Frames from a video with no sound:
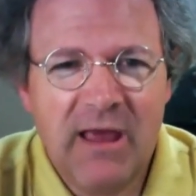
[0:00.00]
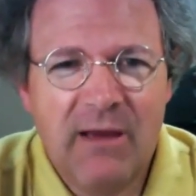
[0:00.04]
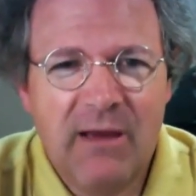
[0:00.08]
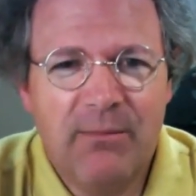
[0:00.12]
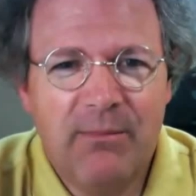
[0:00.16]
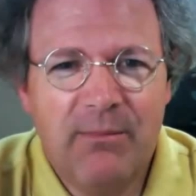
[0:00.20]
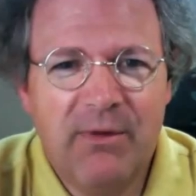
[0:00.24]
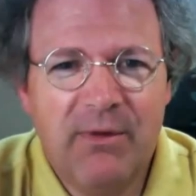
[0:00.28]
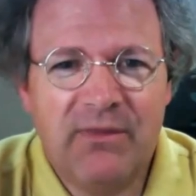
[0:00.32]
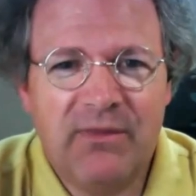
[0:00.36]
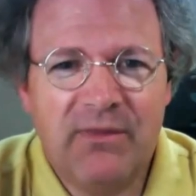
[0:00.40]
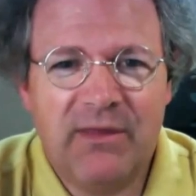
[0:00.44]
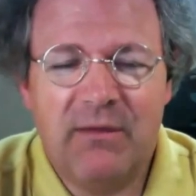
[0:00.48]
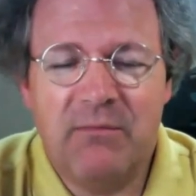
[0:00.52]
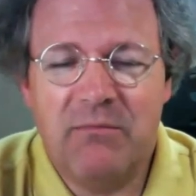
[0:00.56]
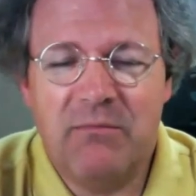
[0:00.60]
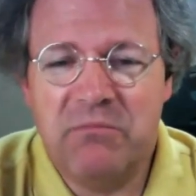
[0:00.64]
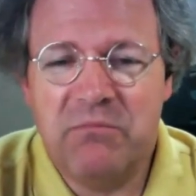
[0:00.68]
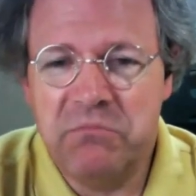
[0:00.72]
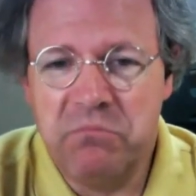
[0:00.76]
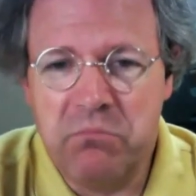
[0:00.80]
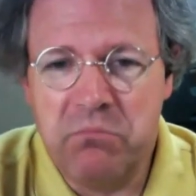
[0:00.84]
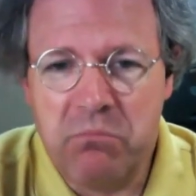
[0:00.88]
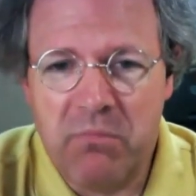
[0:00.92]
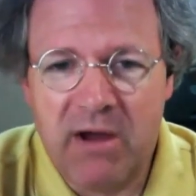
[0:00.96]
but that
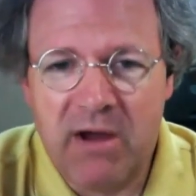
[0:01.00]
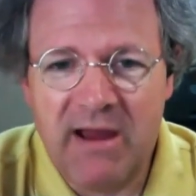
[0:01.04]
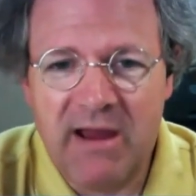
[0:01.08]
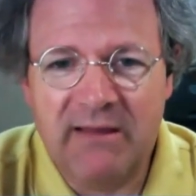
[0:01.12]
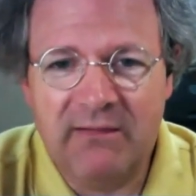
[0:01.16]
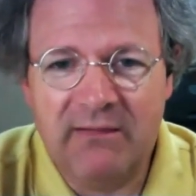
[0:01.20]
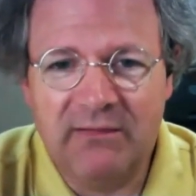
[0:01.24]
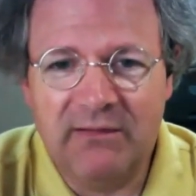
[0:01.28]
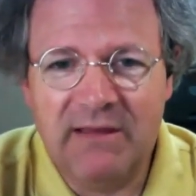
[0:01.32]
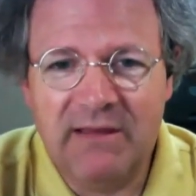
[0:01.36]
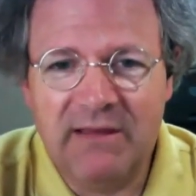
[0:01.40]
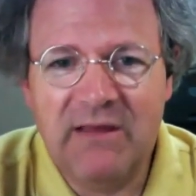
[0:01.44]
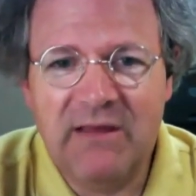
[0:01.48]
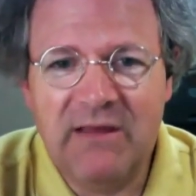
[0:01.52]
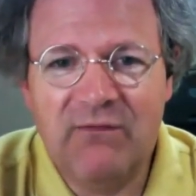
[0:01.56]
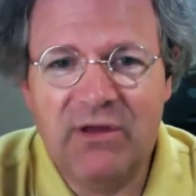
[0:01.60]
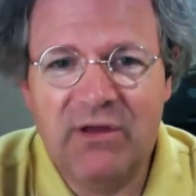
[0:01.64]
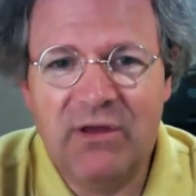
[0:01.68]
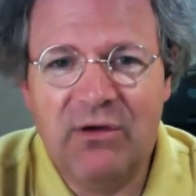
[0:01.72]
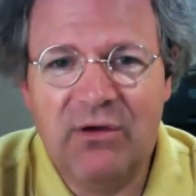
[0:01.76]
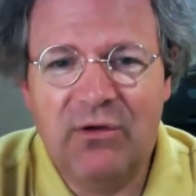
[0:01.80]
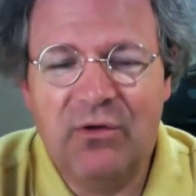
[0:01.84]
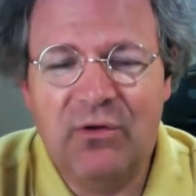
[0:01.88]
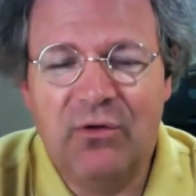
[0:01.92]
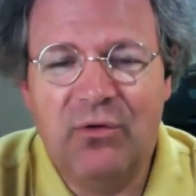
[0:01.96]
might leave
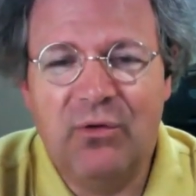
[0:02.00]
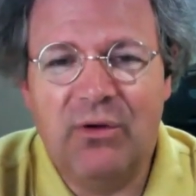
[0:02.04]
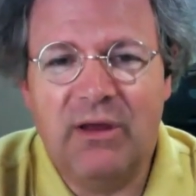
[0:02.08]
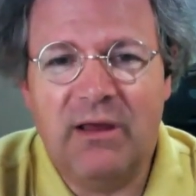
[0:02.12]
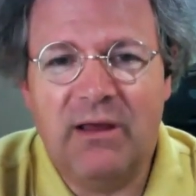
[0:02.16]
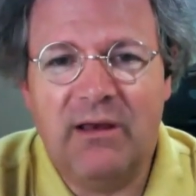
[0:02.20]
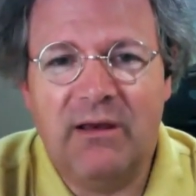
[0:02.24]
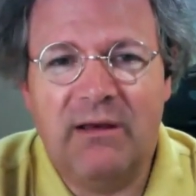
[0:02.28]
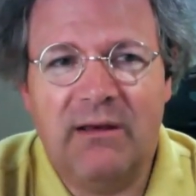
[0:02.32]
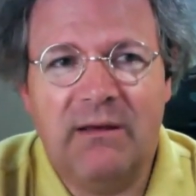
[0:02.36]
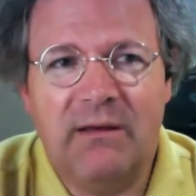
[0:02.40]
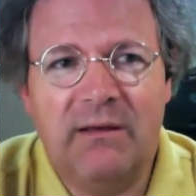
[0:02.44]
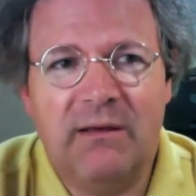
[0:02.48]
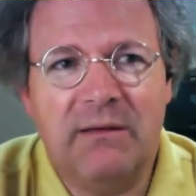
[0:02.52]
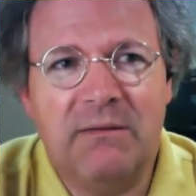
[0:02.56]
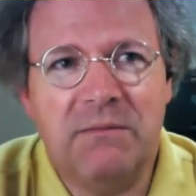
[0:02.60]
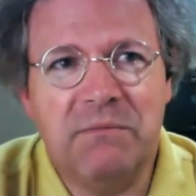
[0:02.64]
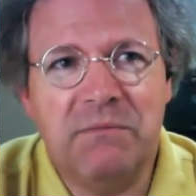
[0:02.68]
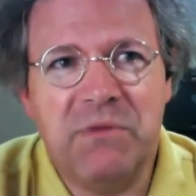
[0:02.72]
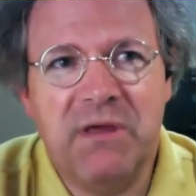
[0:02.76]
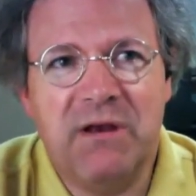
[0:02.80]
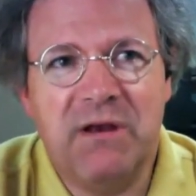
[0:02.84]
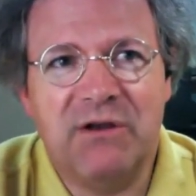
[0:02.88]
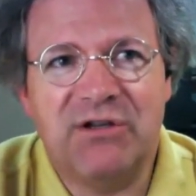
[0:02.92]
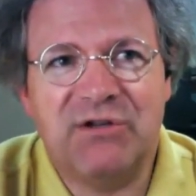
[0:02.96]
you
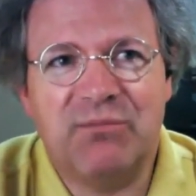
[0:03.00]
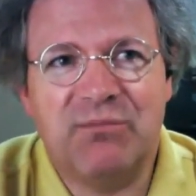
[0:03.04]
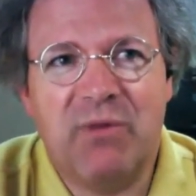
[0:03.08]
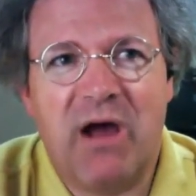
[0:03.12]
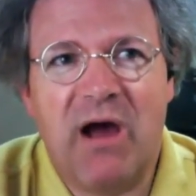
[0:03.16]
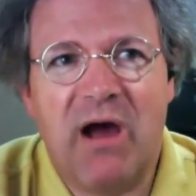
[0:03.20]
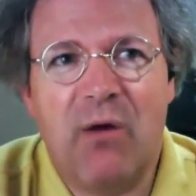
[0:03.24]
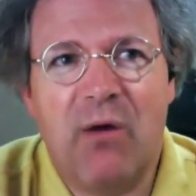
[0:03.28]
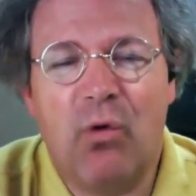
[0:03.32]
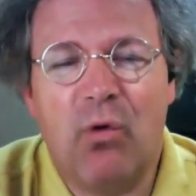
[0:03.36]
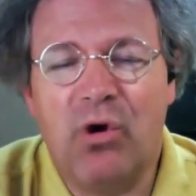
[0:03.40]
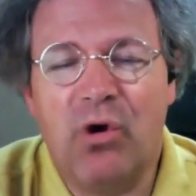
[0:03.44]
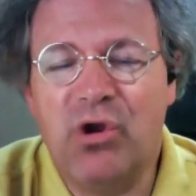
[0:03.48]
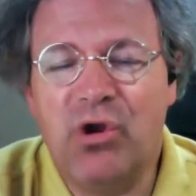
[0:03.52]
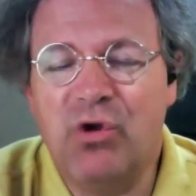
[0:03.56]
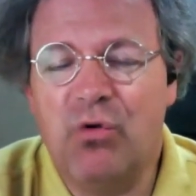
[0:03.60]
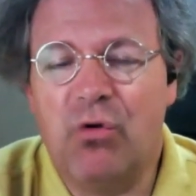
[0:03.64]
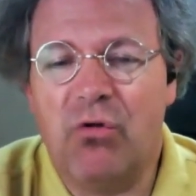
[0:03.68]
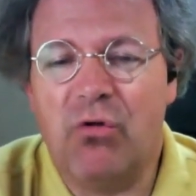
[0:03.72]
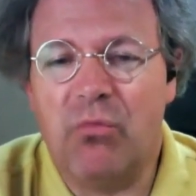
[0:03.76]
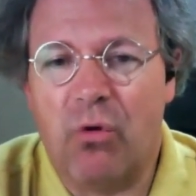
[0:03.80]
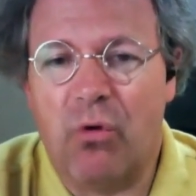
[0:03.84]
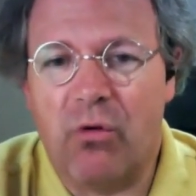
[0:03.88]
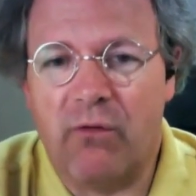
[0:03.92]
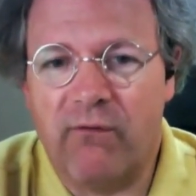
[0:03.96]
in a spot where you
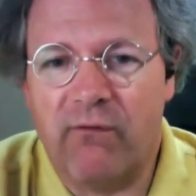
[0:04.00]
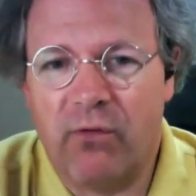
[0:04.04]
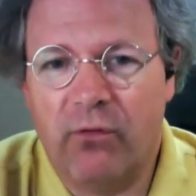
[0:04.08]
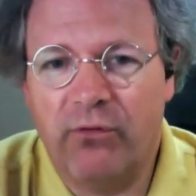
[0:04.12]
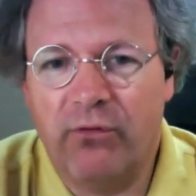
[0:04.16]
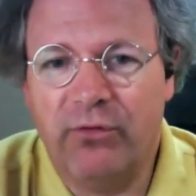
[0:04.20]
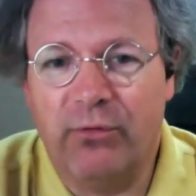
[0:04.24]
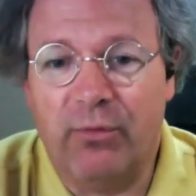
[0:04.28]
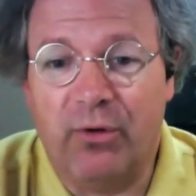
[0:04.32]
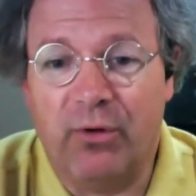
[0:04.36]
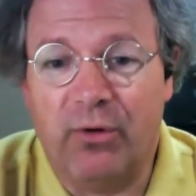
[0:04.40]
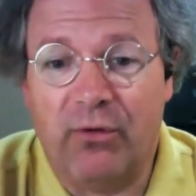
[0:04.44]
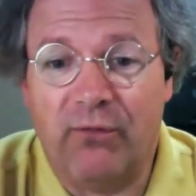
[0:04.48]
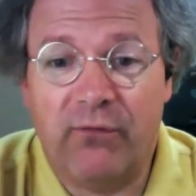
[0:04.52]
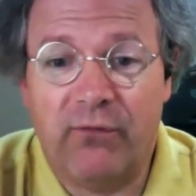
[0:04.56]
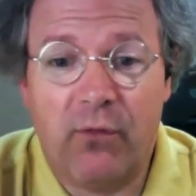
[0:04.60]
are more vulnerable.